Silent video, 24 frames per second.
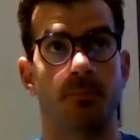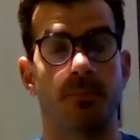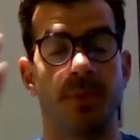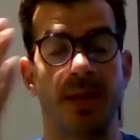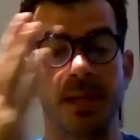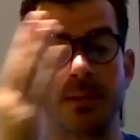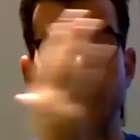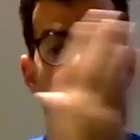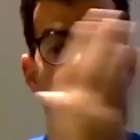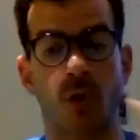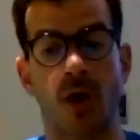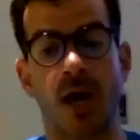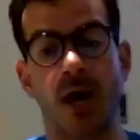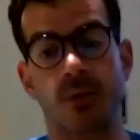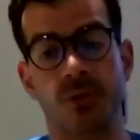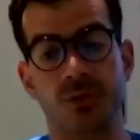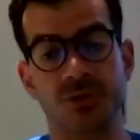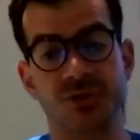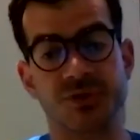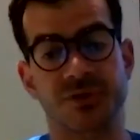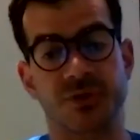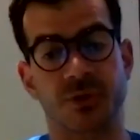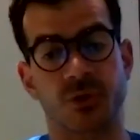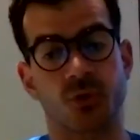being more
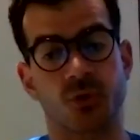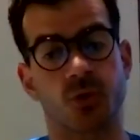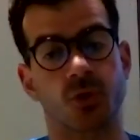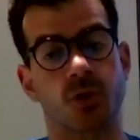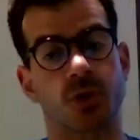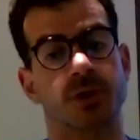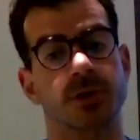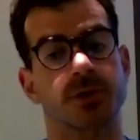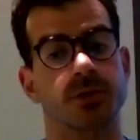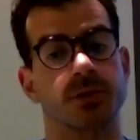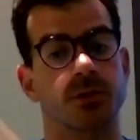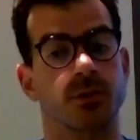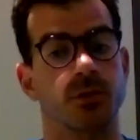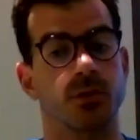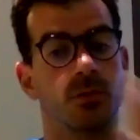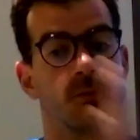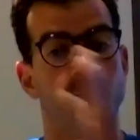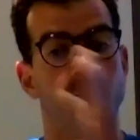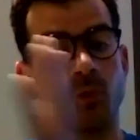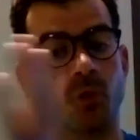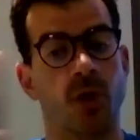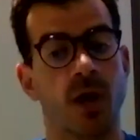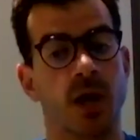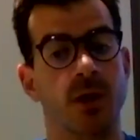hours in the court,
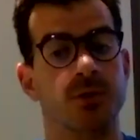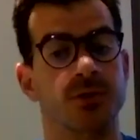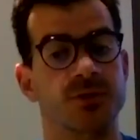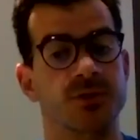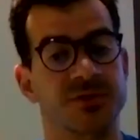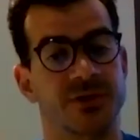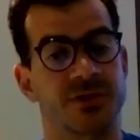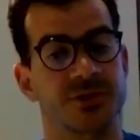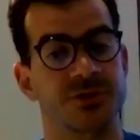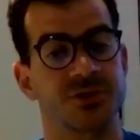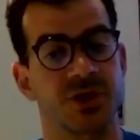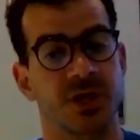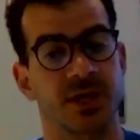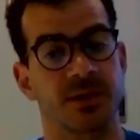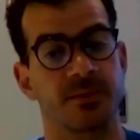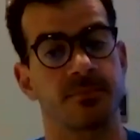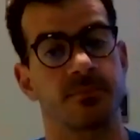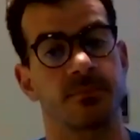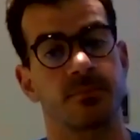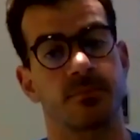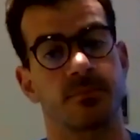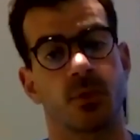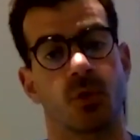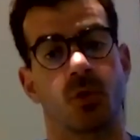more hours in the
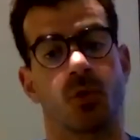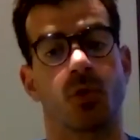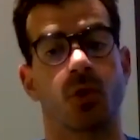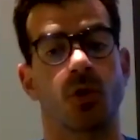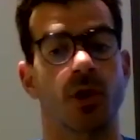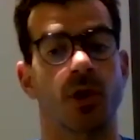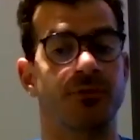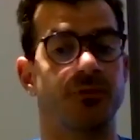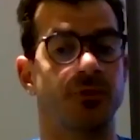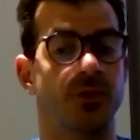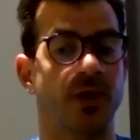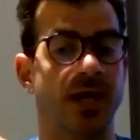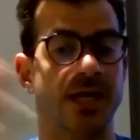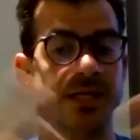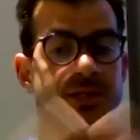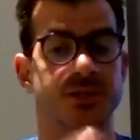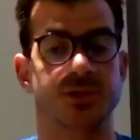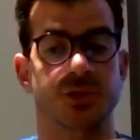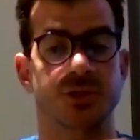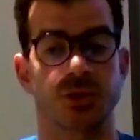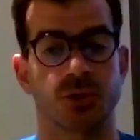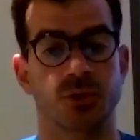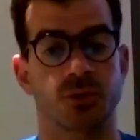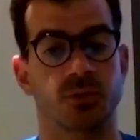gym, or if you
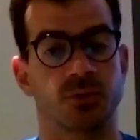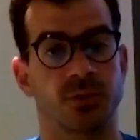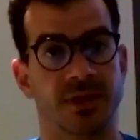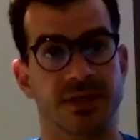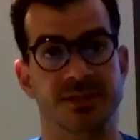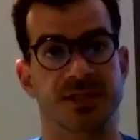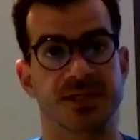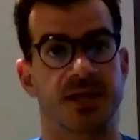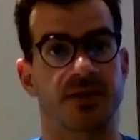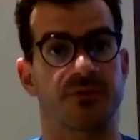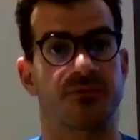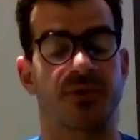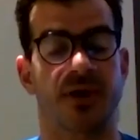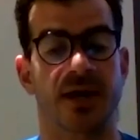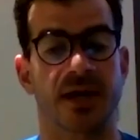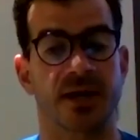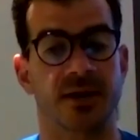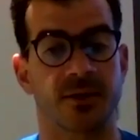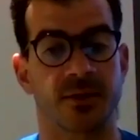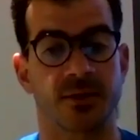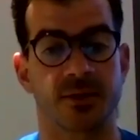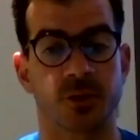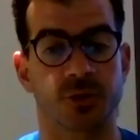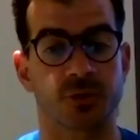had to, let's say,
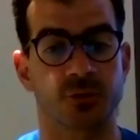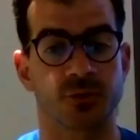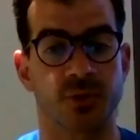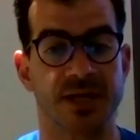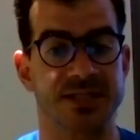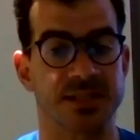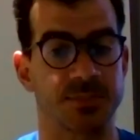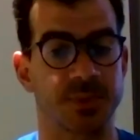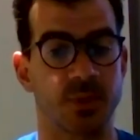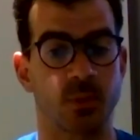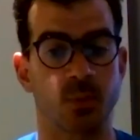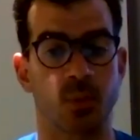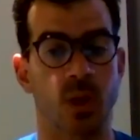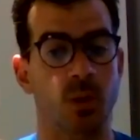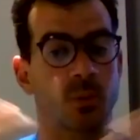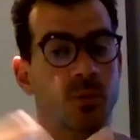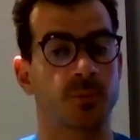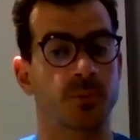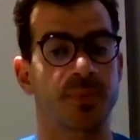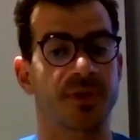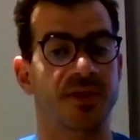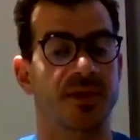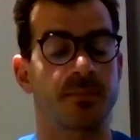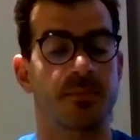find a good recipe, what
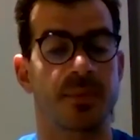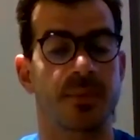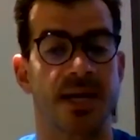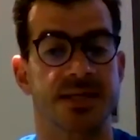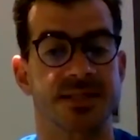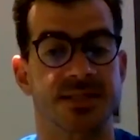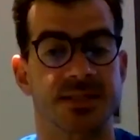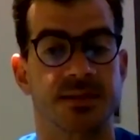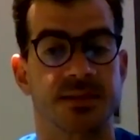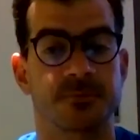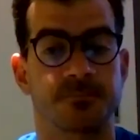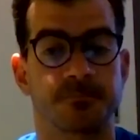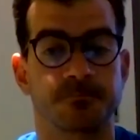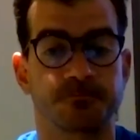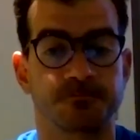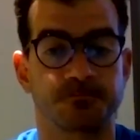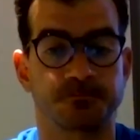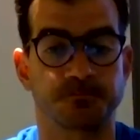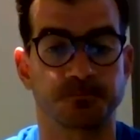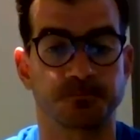would be the best?